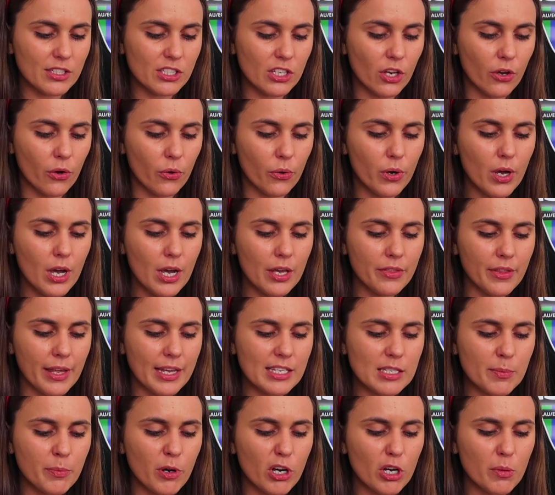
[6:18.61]
So
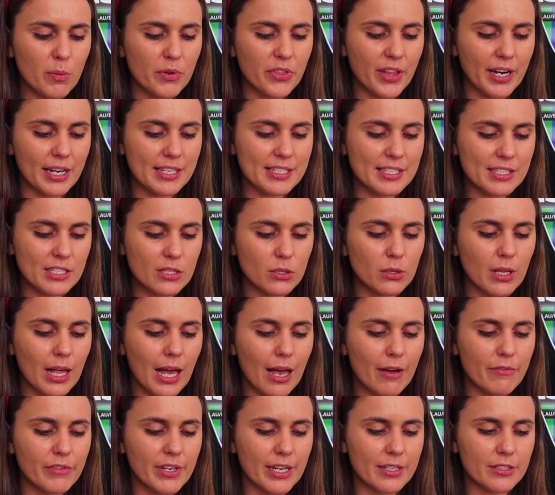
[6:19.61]
these are Pokemon that I still
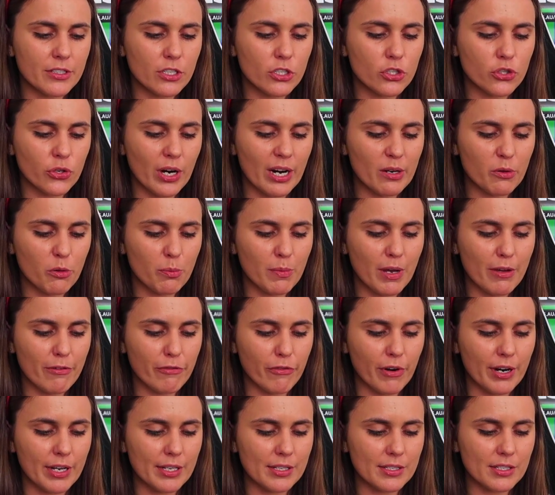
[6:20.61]
have yet to trade with my
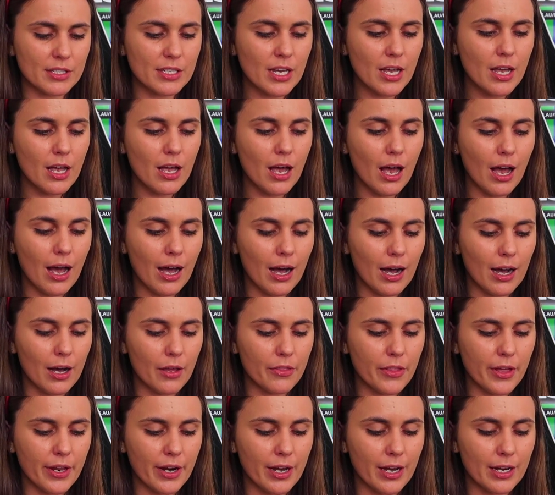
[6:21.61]
friends
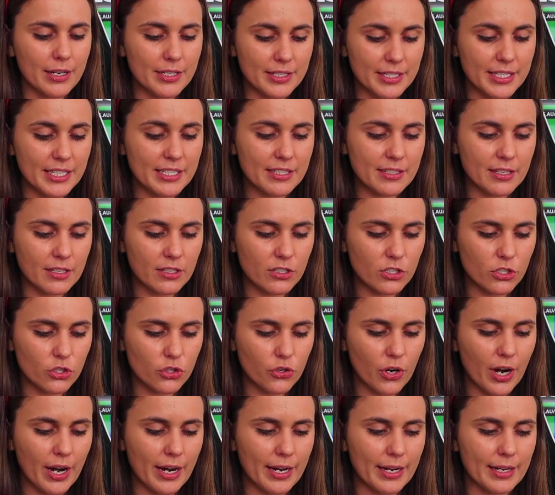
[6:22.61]
that are distance
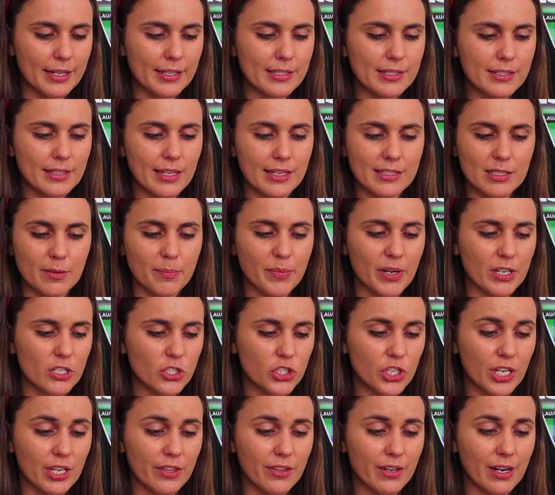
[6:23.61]
trades. There's a
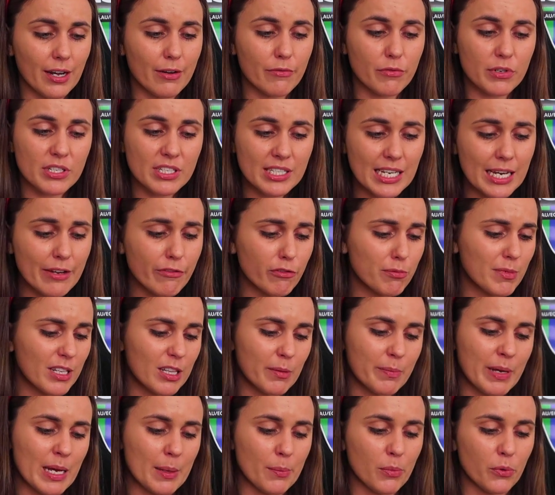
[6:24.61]
bunch here that I've received from
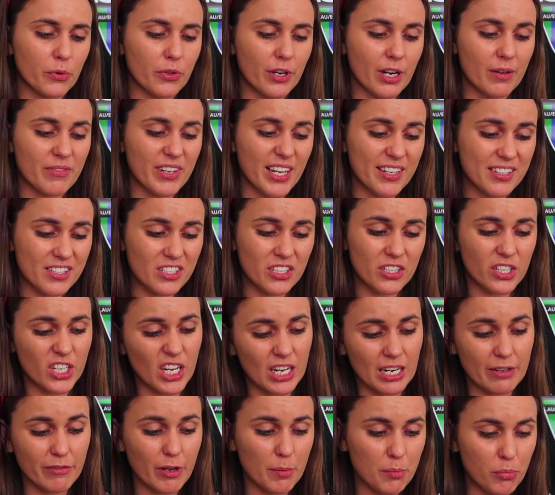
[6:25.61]
other people that I've yet to
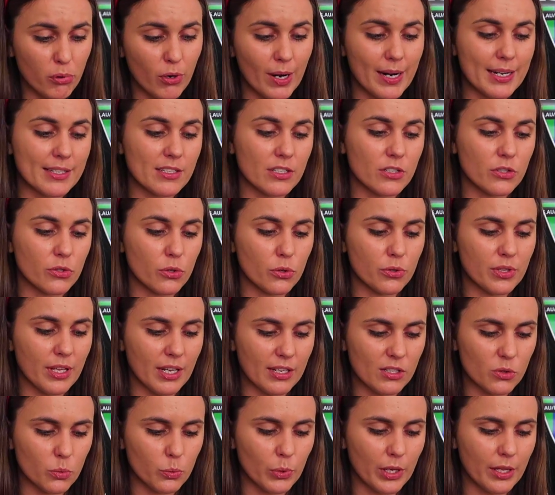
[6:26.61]
kind of appraise and do
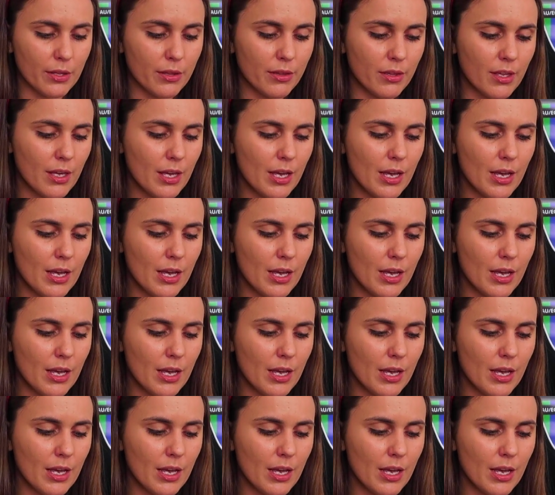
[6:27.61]
things with.